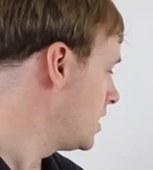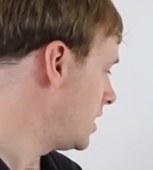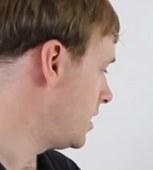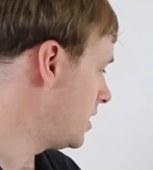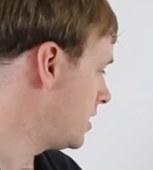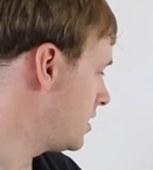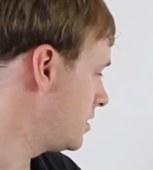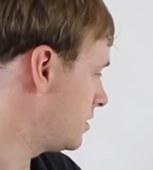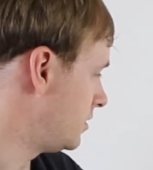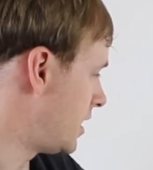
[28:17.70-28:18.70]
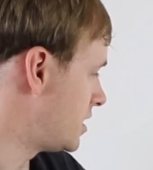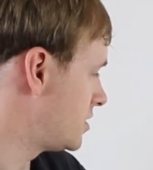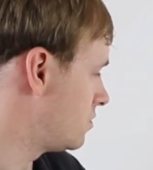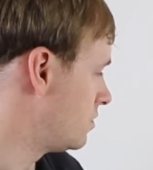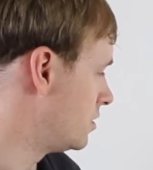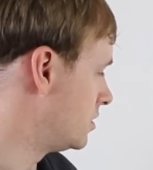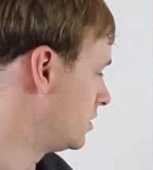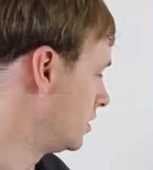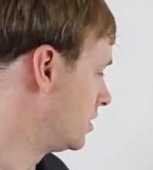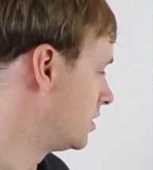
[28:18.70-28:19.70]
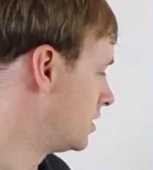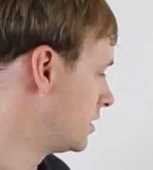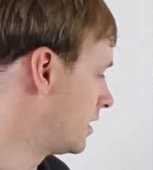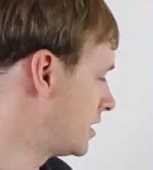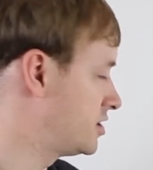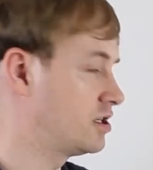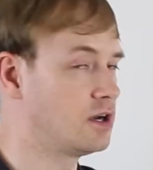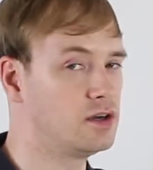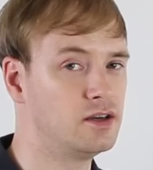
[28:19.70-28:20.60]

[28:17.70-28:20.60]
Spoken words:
And the last one, gotcha.